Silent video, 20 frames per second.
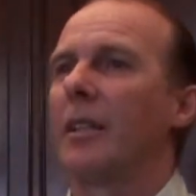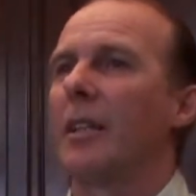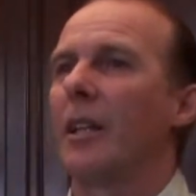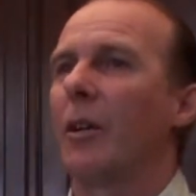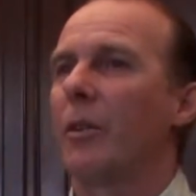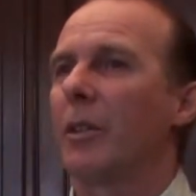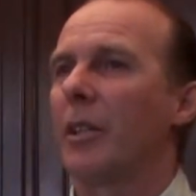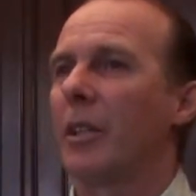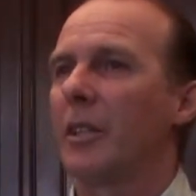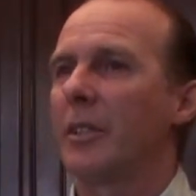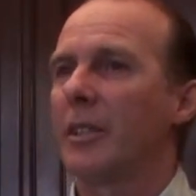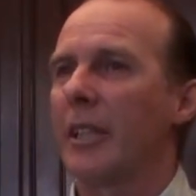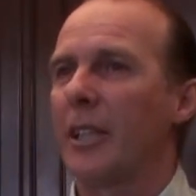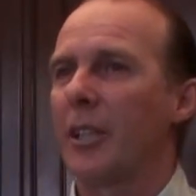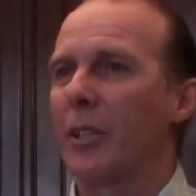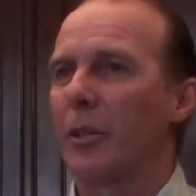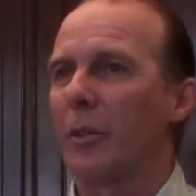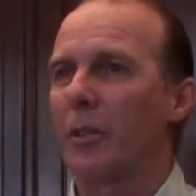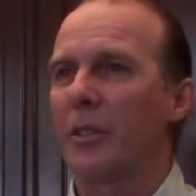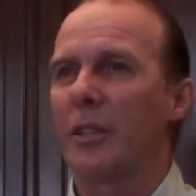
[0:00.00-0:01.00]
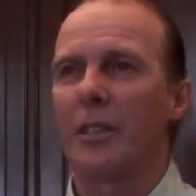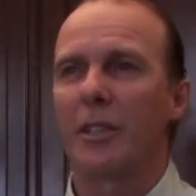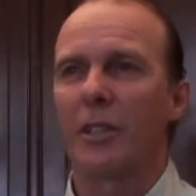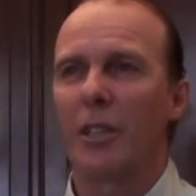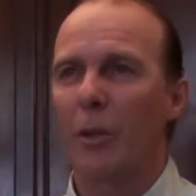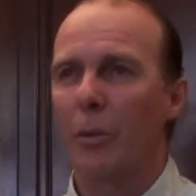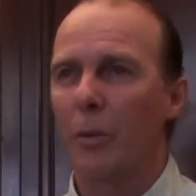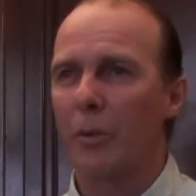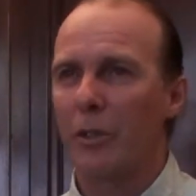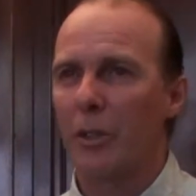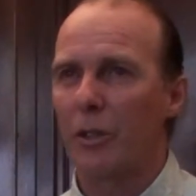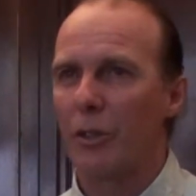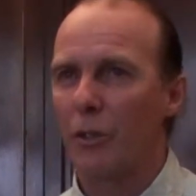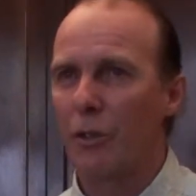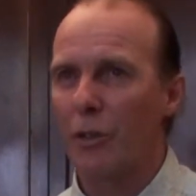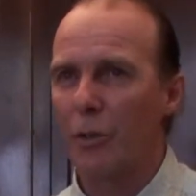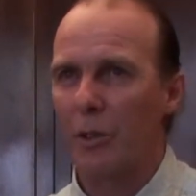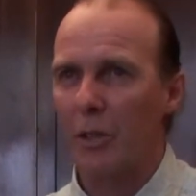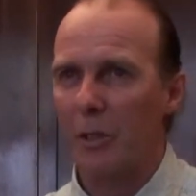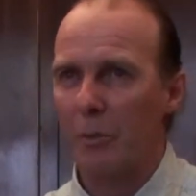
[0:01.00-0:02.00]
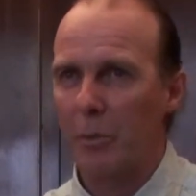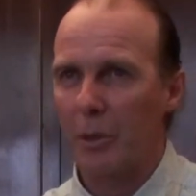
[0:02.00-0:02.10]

Now I'm going to take you, I didn't know I was going to do this,